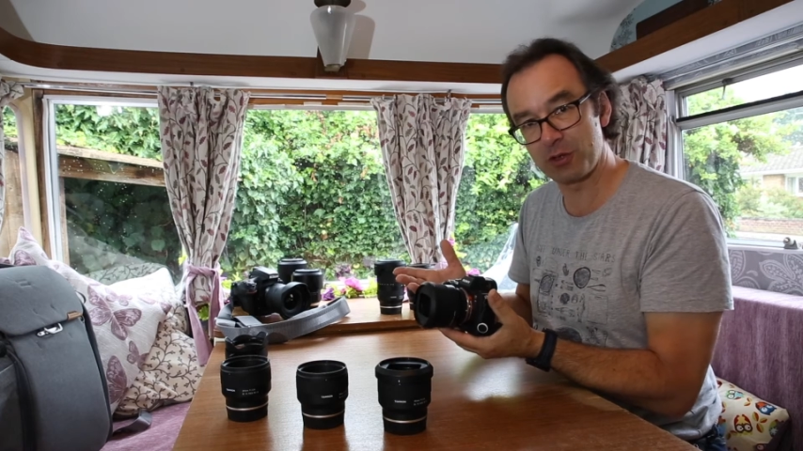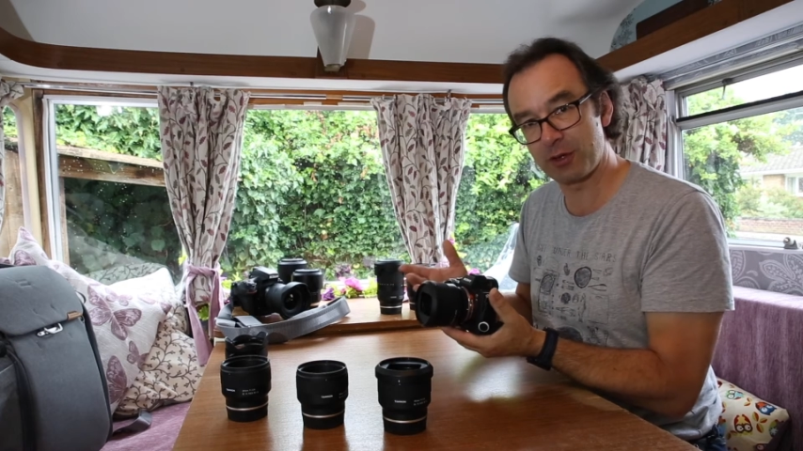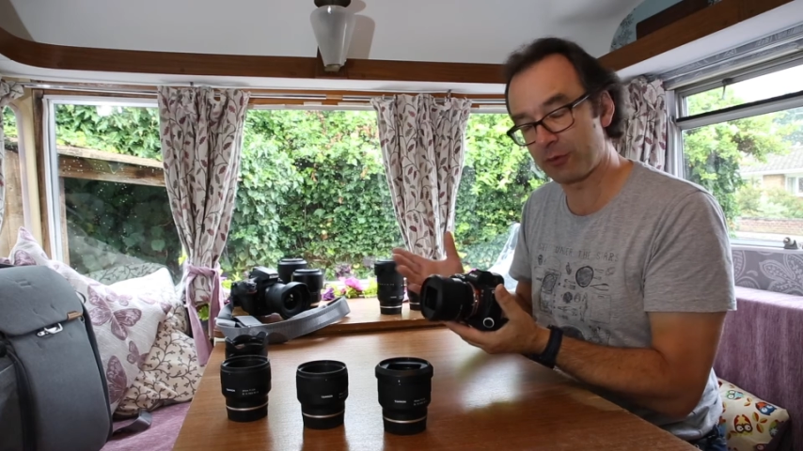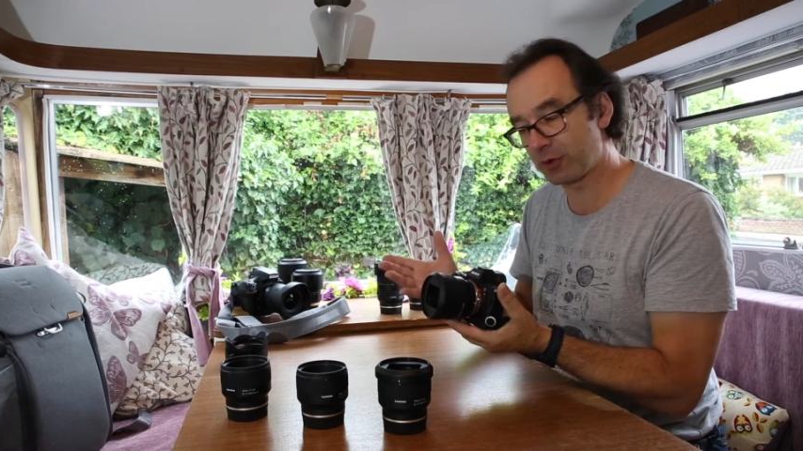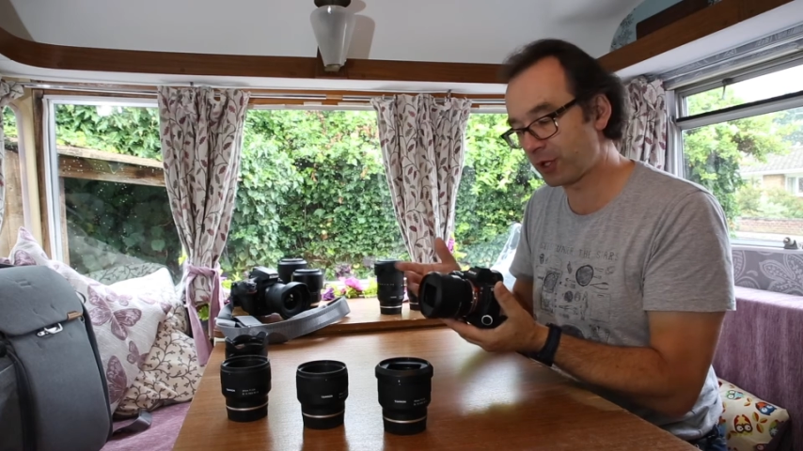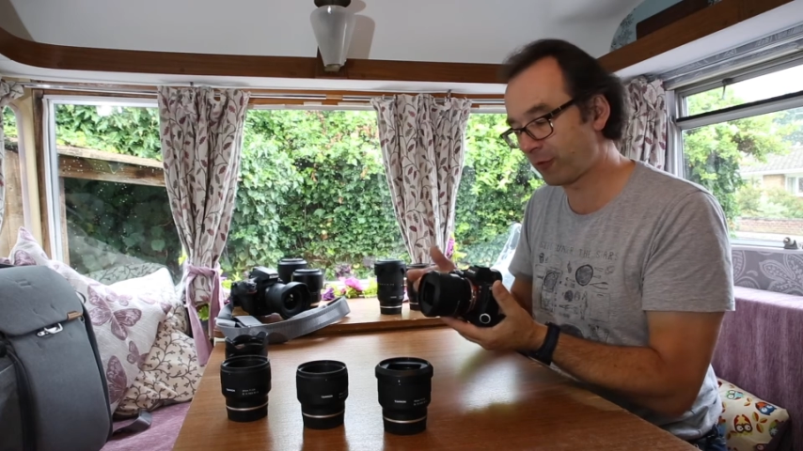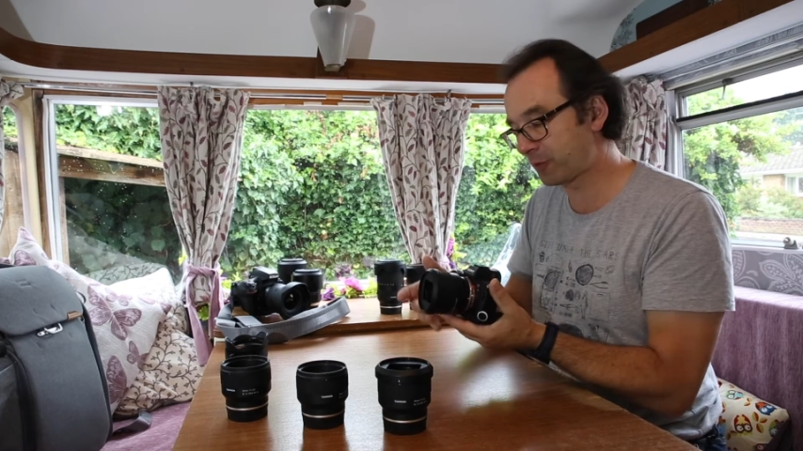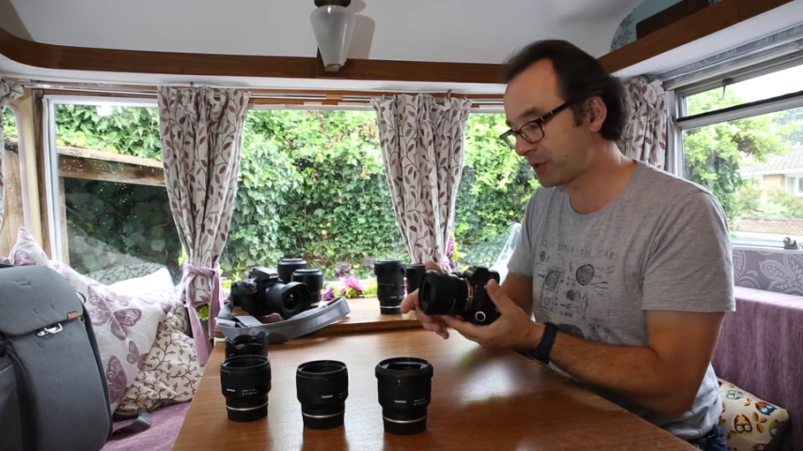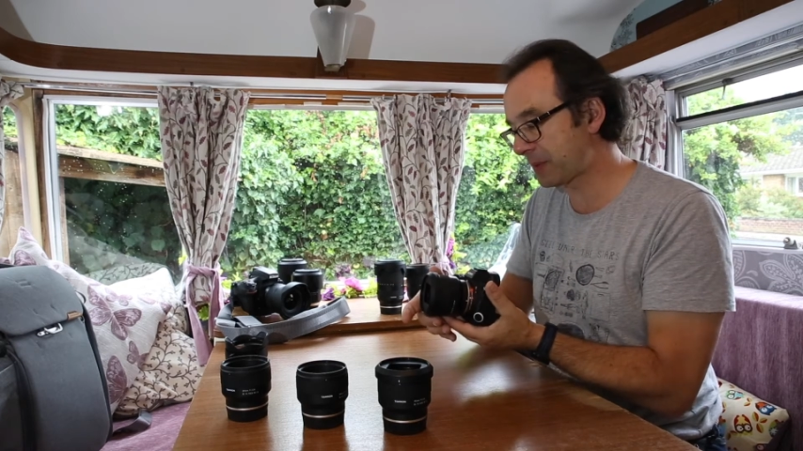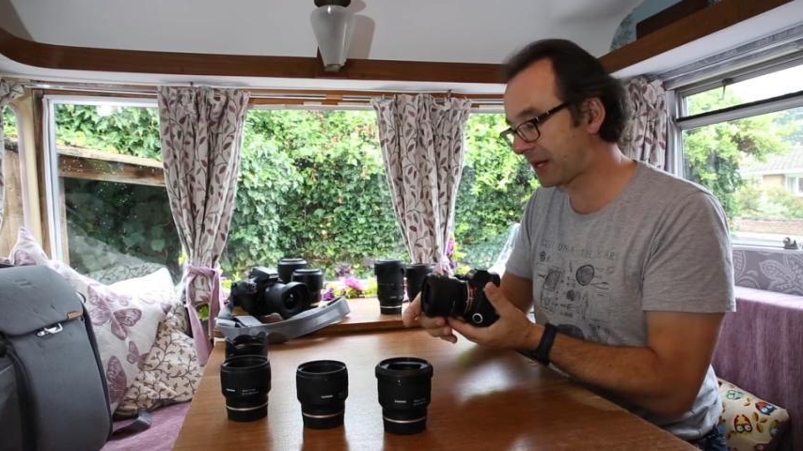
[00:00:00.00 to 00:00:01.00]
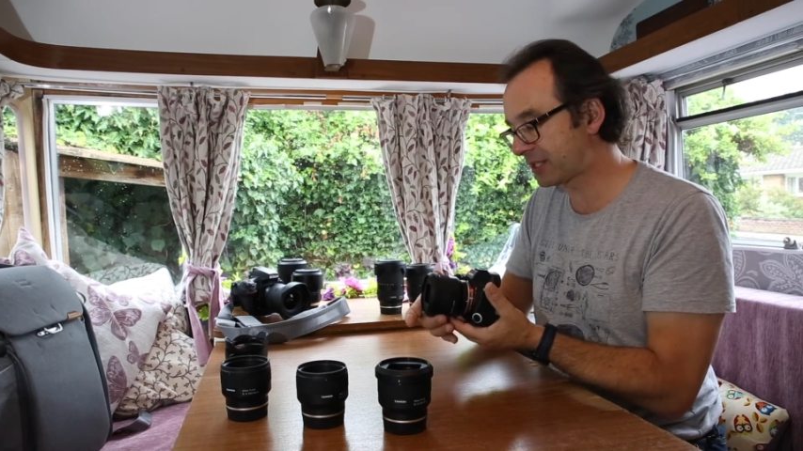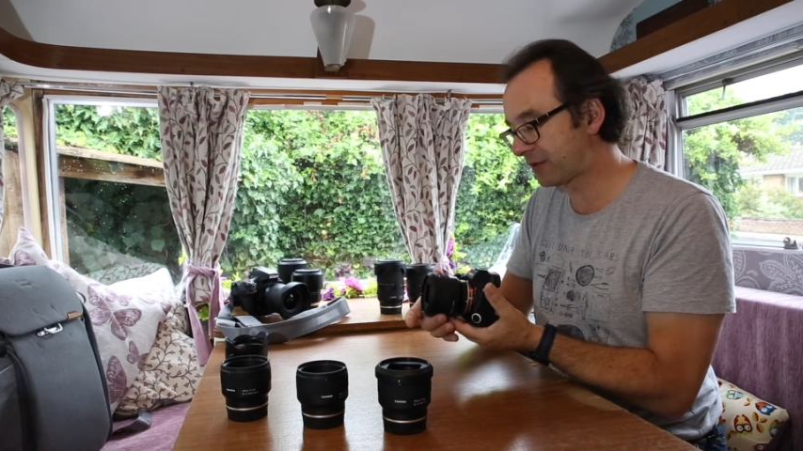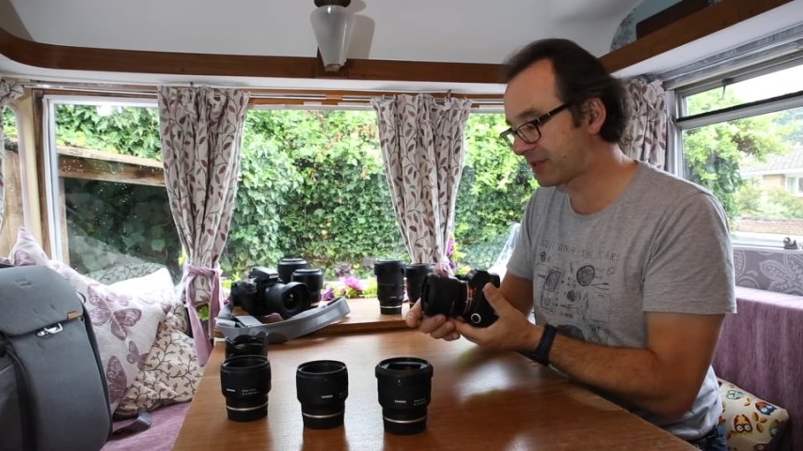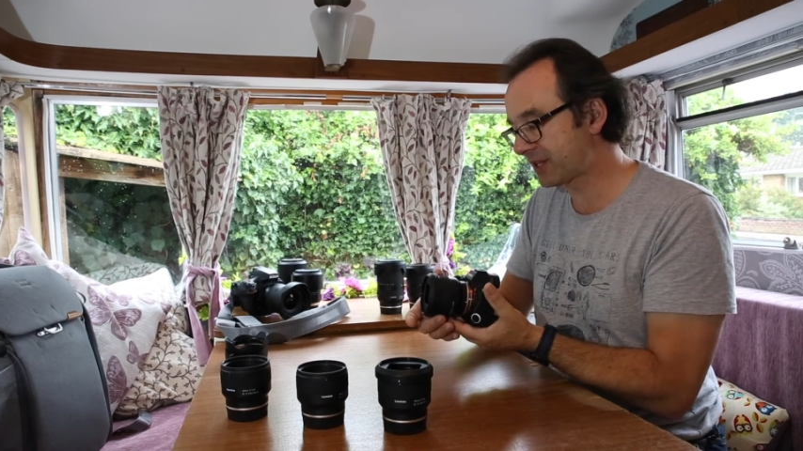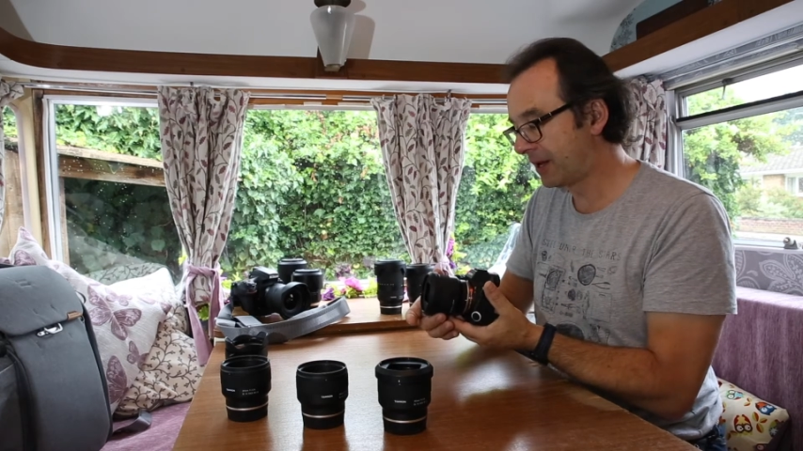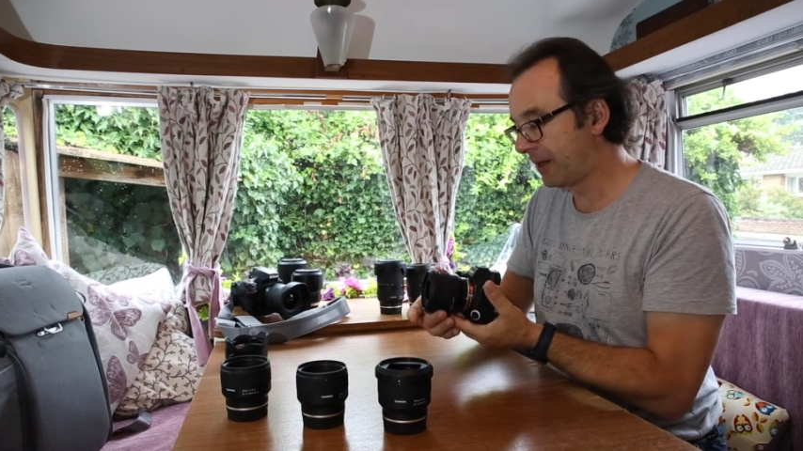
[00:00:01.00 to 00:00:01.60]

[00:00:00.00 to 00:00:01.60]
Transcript: different perspectives,